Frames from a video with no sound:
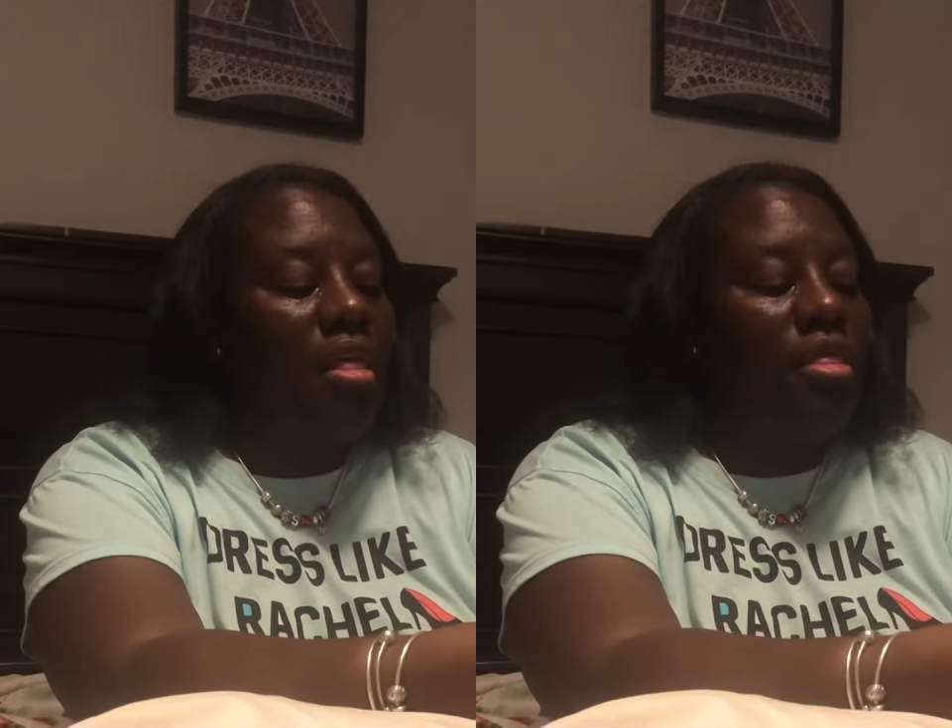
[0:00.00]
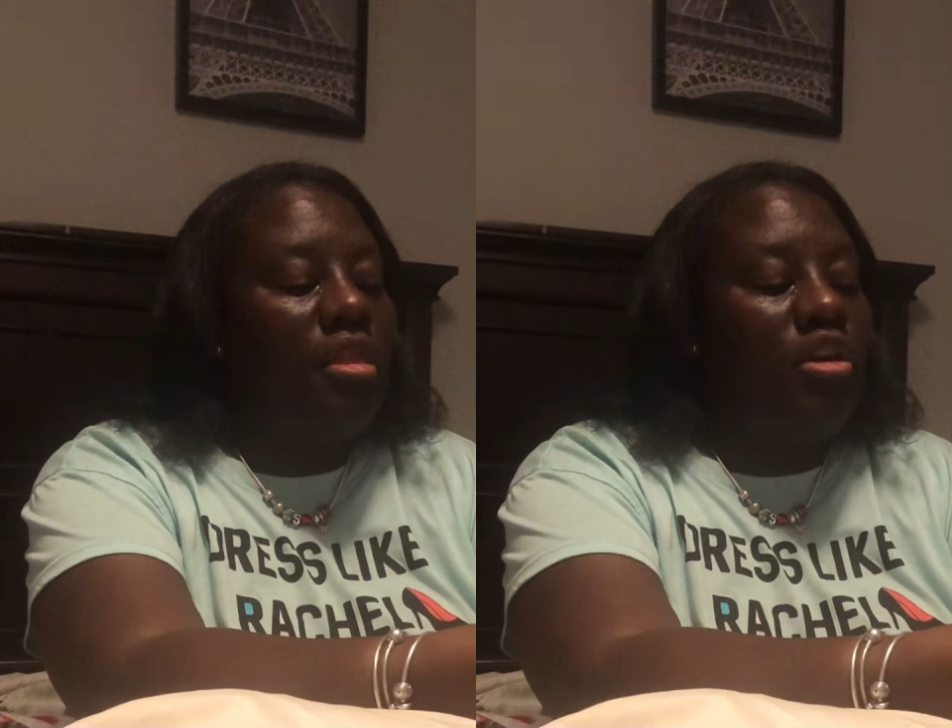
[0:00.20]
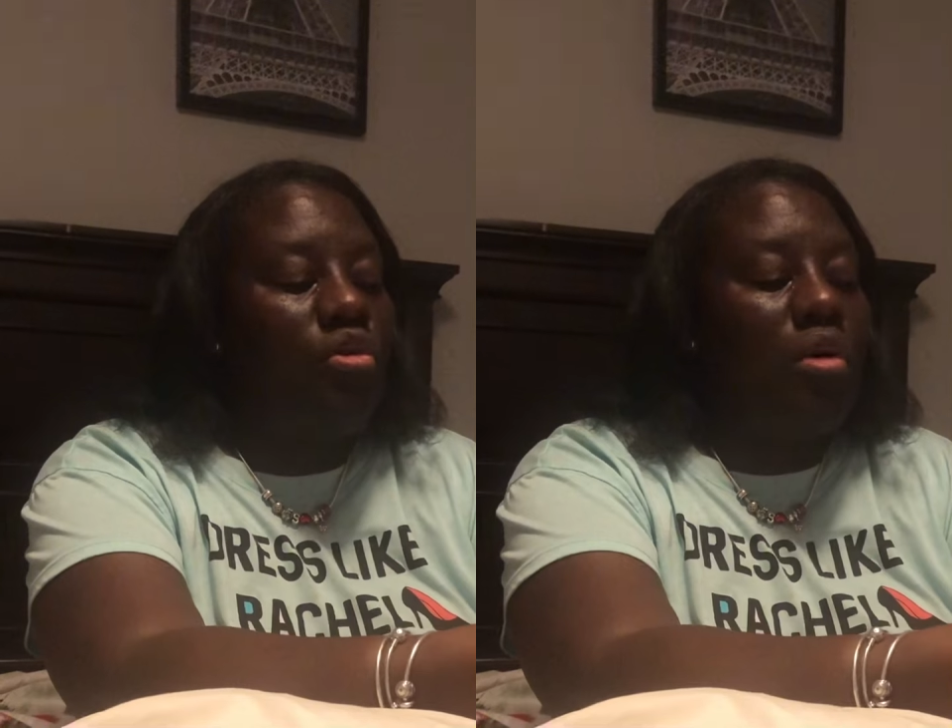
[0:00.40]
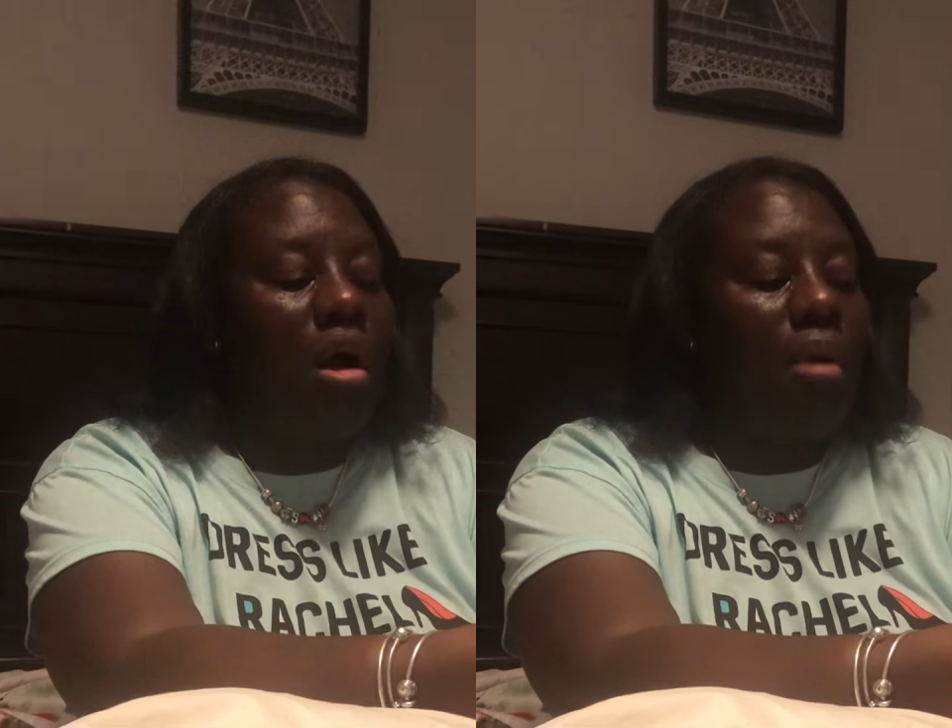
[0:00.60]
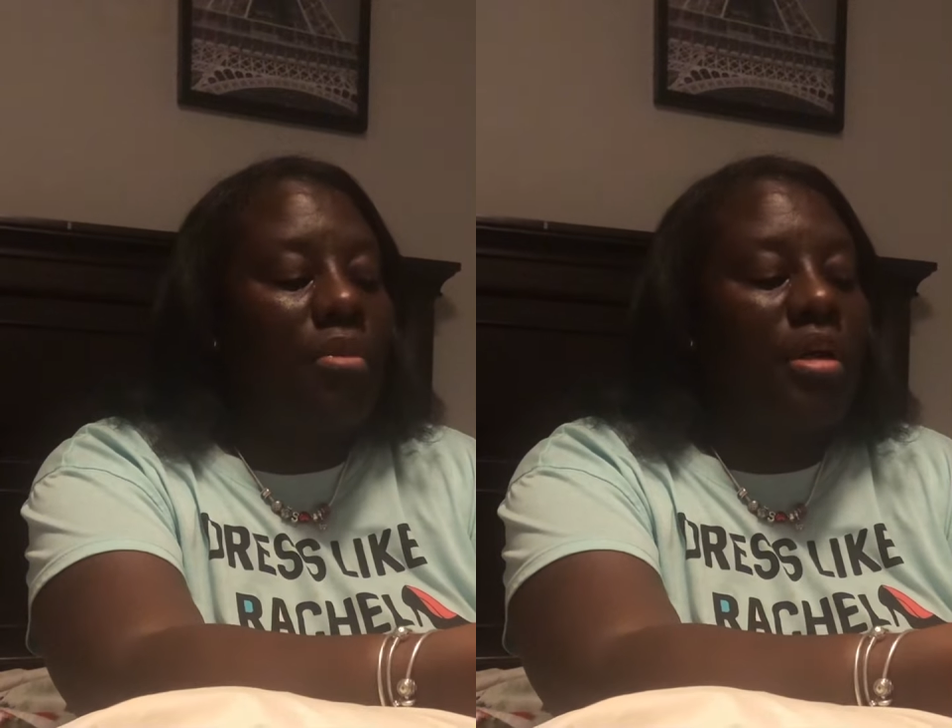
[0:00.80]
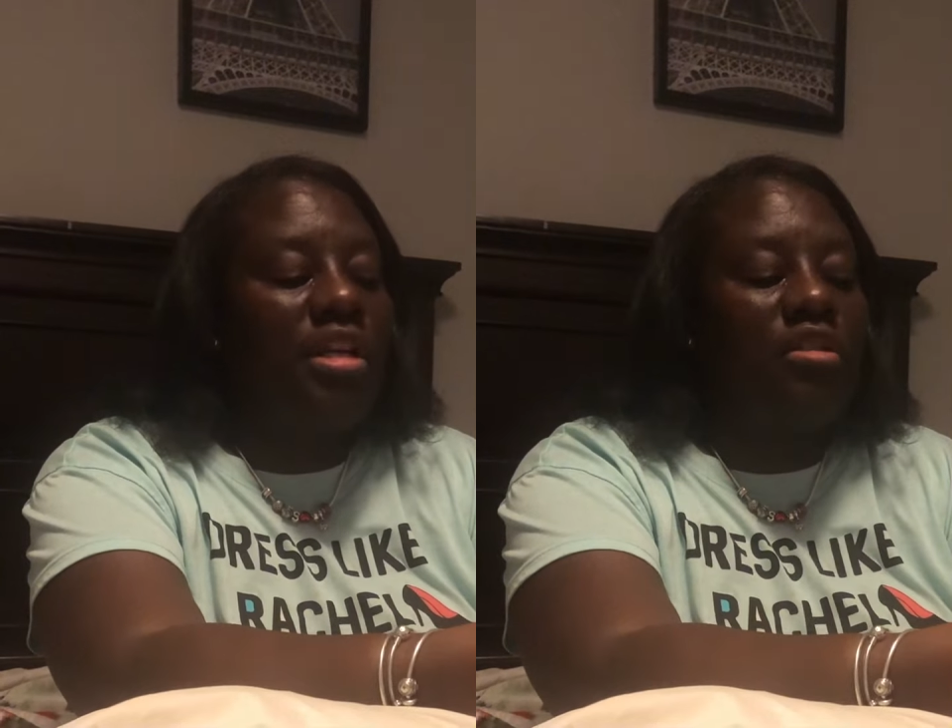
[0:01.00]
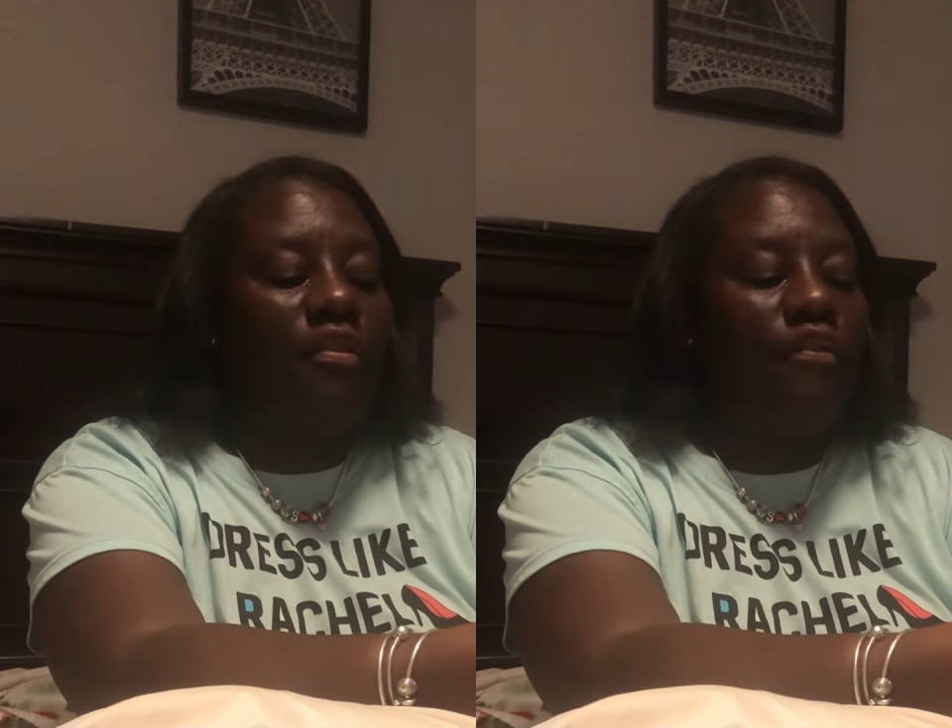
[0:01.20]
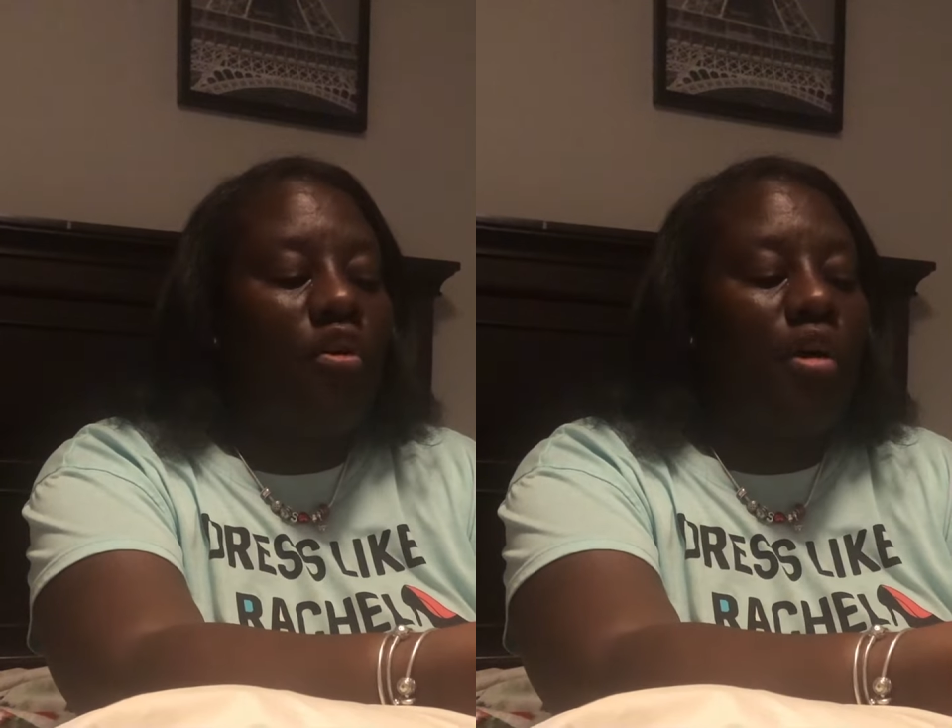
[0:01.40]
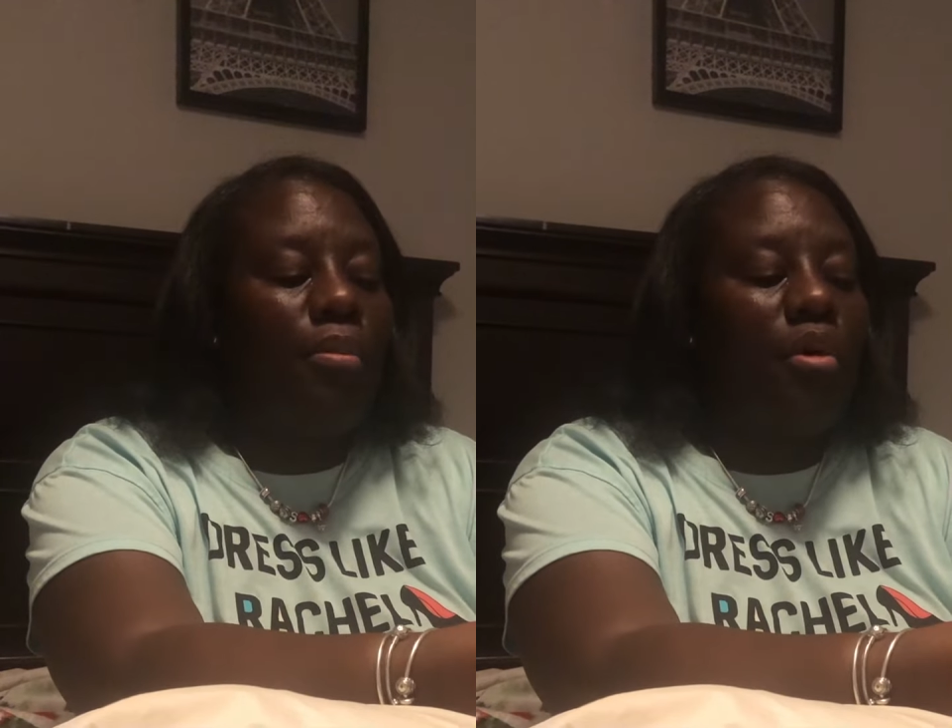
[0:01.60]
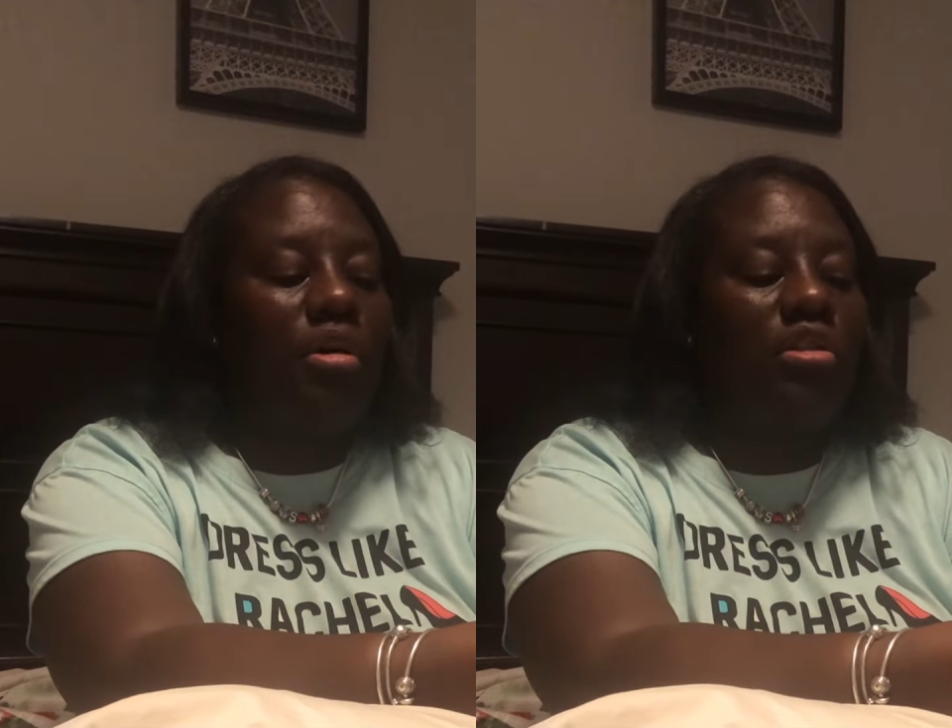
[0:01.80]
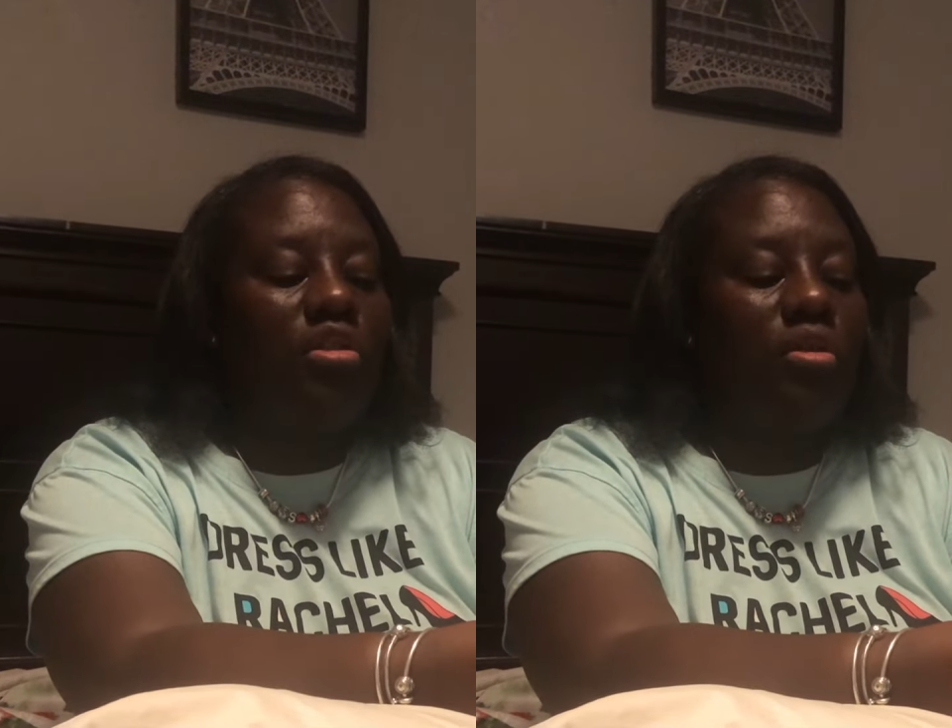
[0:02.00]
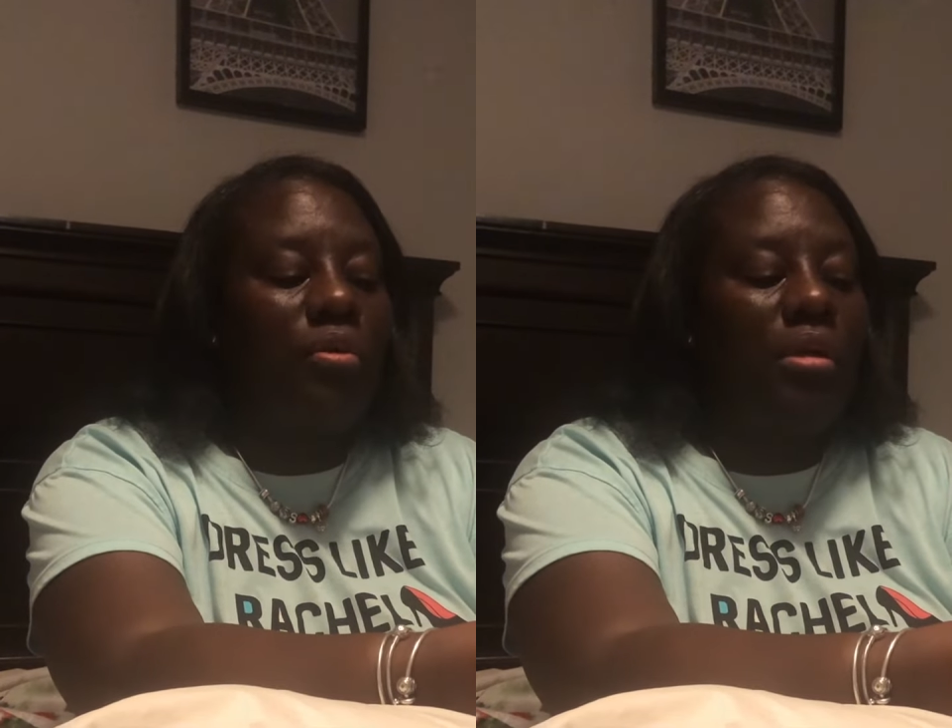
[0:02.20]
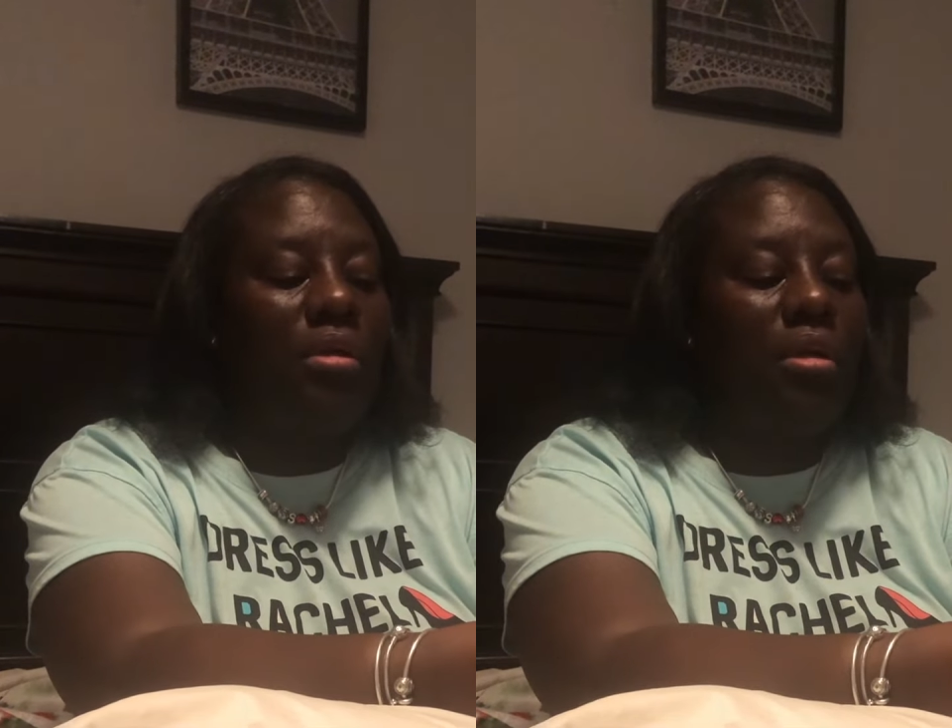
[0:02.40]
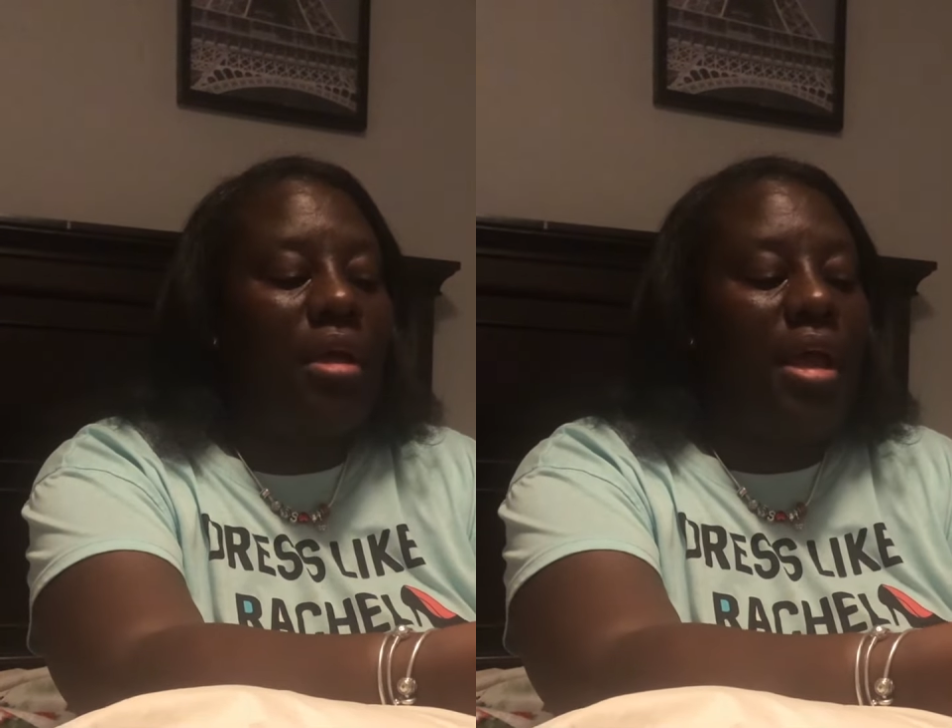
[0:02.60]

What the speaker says: the newcomer is a foreign-born student